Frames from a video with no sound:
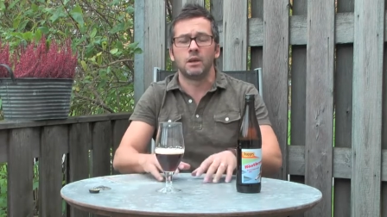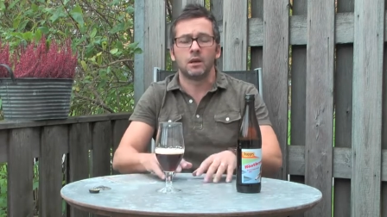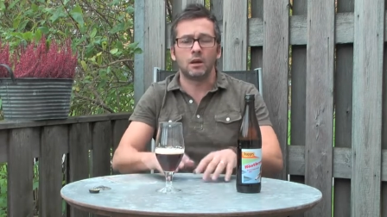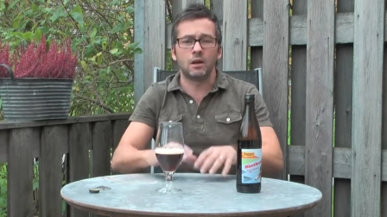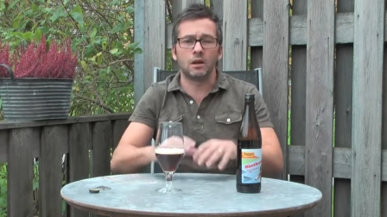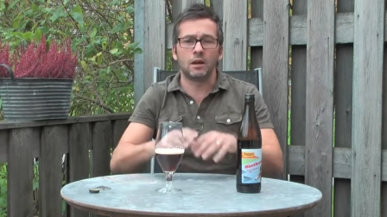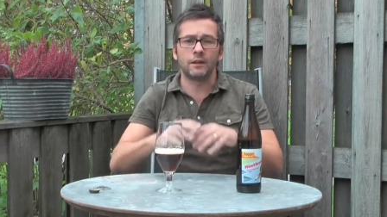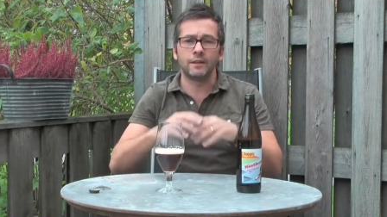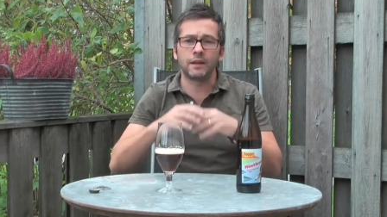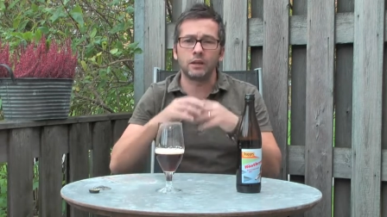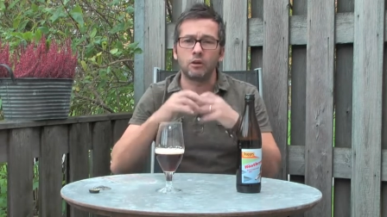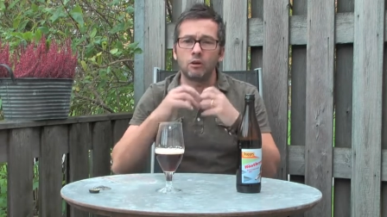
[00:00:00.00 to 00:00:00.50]

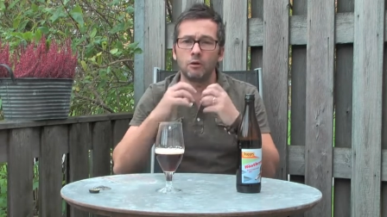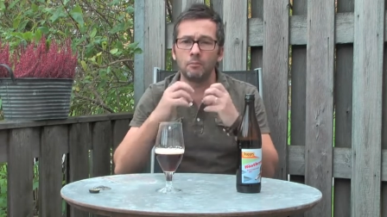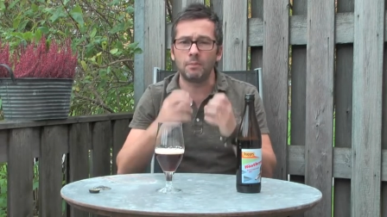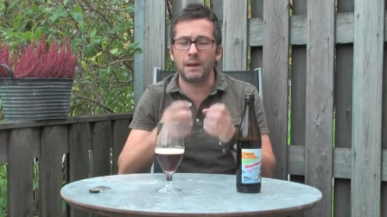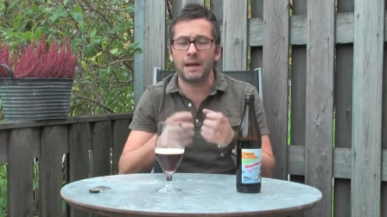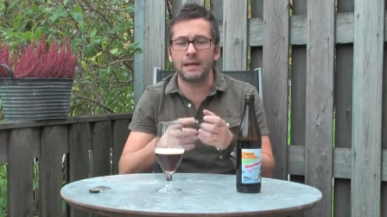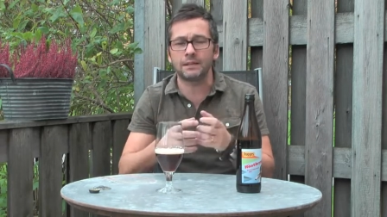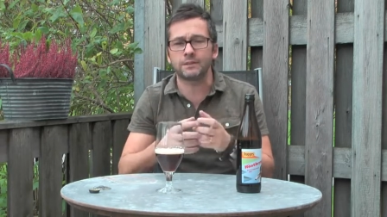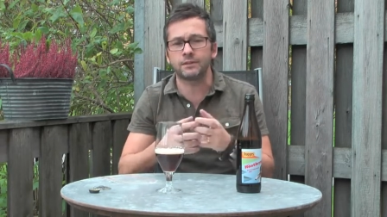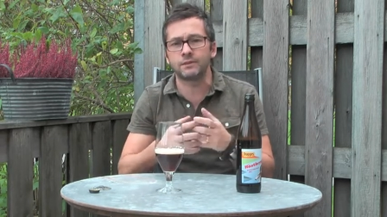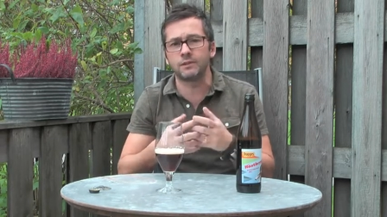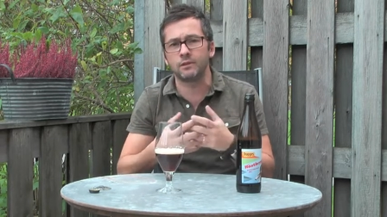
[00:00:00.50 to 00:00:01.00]
Uh, and I've gone
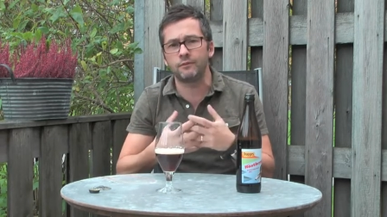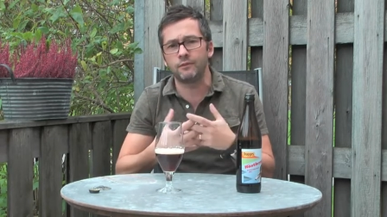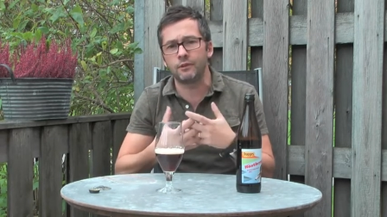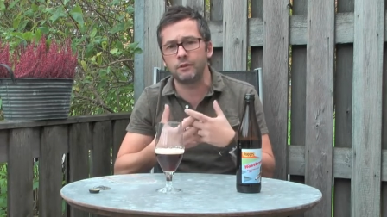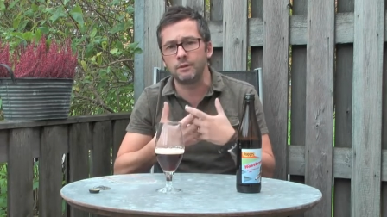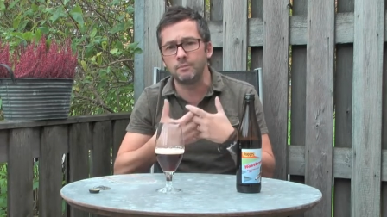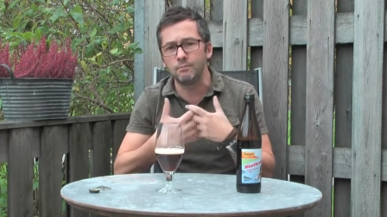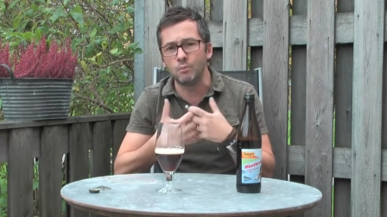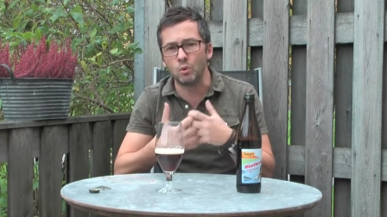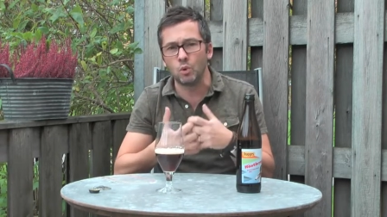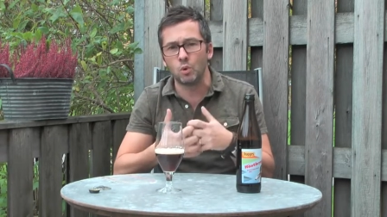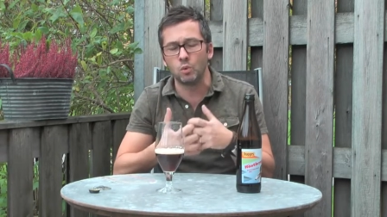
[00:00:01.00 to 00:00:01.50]
back to a
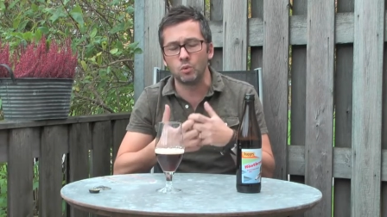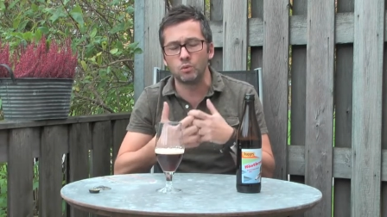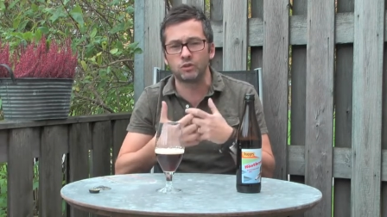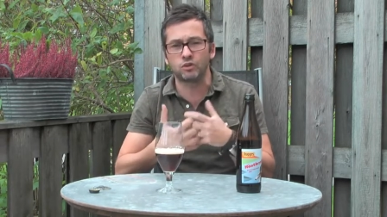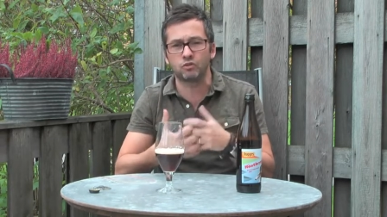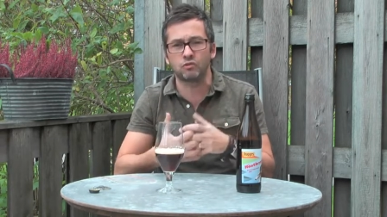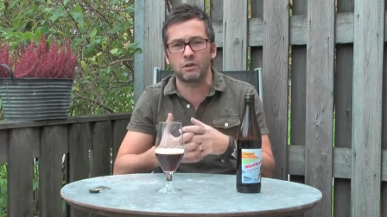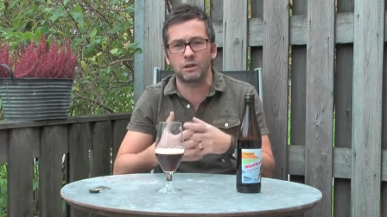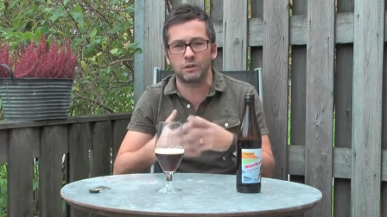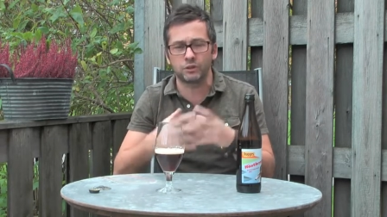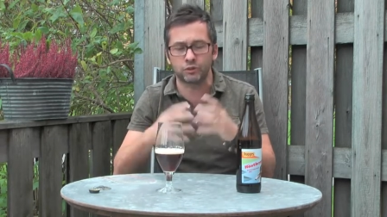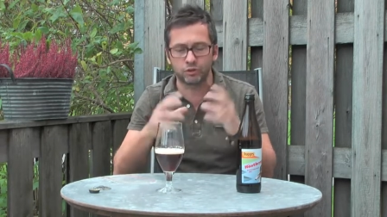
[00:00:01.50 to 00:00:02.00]
very malt
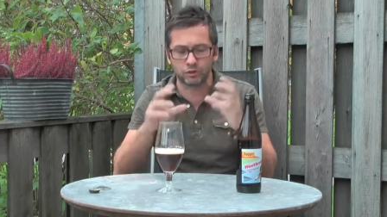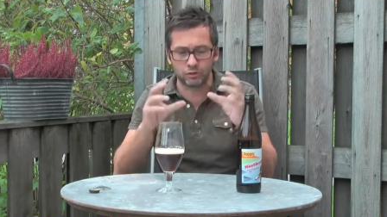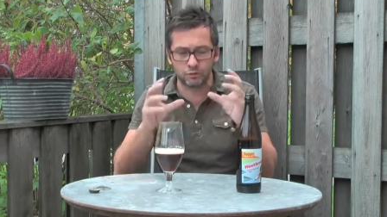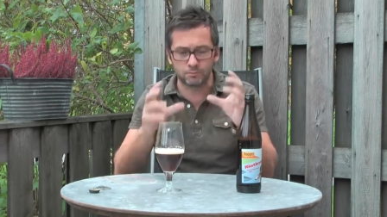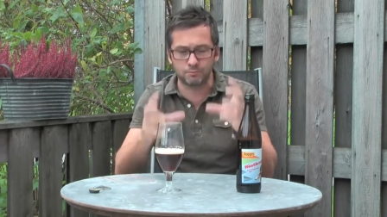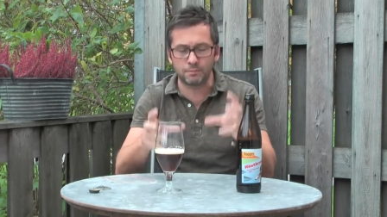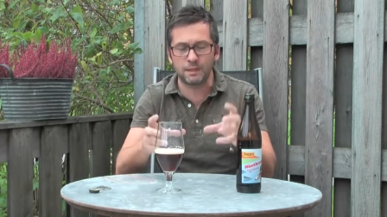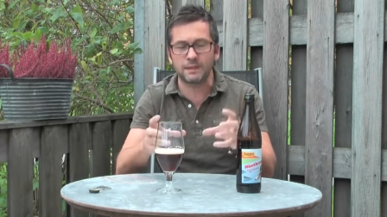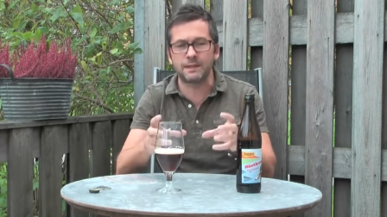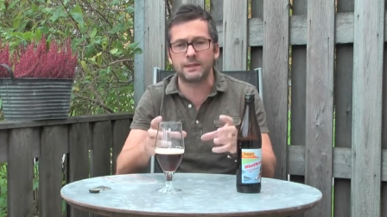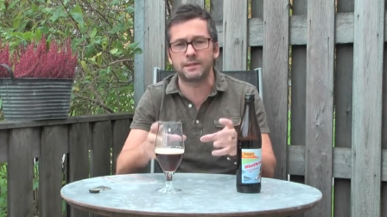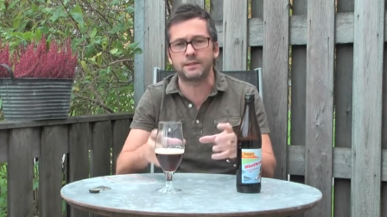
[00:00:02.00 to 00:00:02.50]
structured
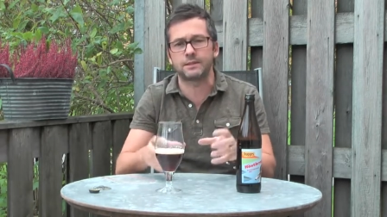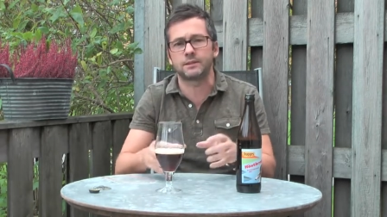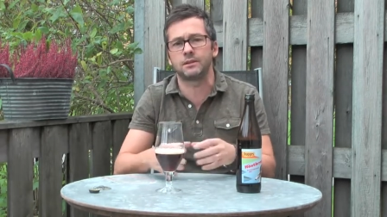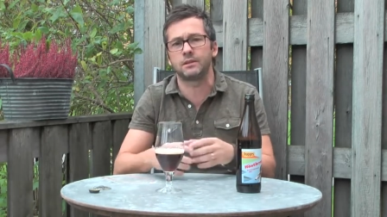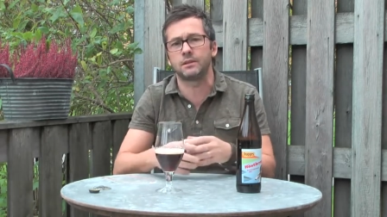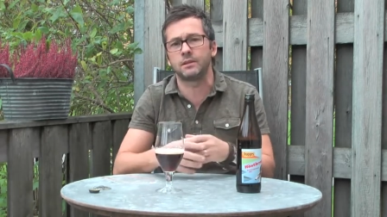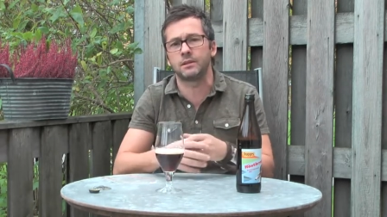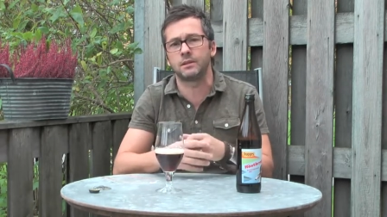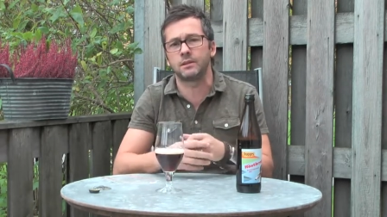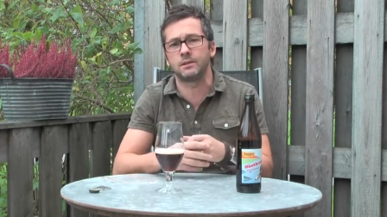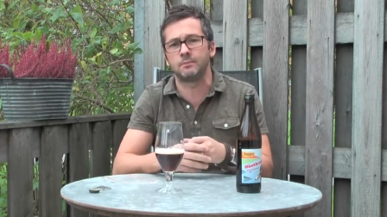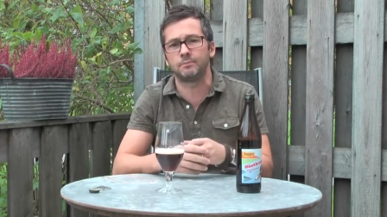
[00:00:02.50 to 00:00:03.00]
based
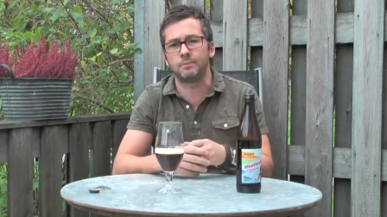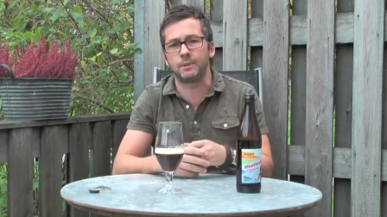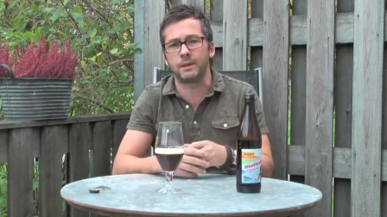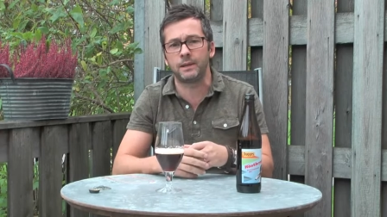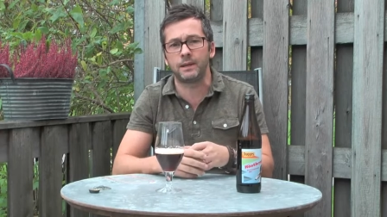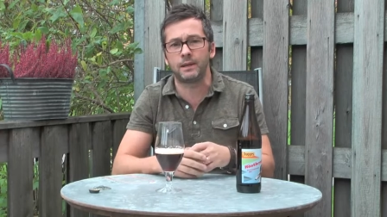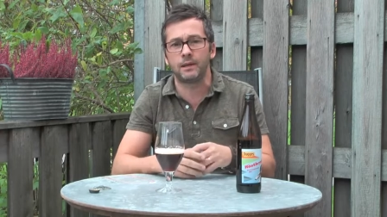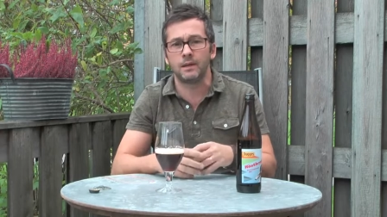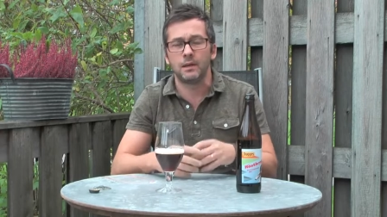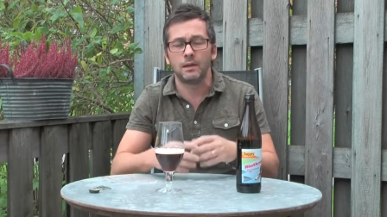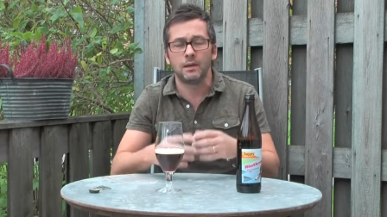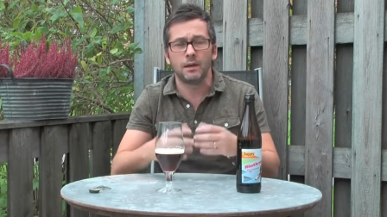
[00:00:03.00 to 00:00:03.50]
uh,
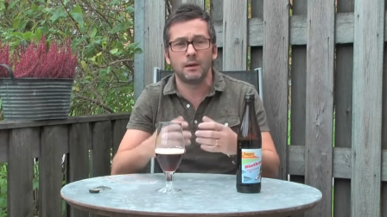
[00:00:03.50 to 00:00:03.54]
beer.